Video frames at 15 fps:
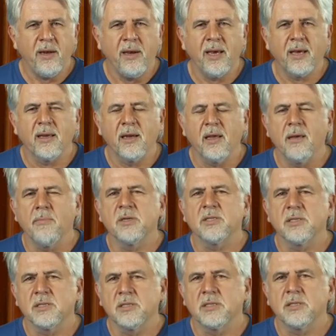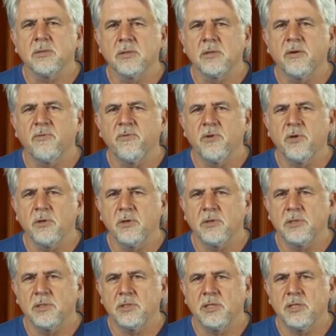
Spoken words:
Nicodemus is still confused,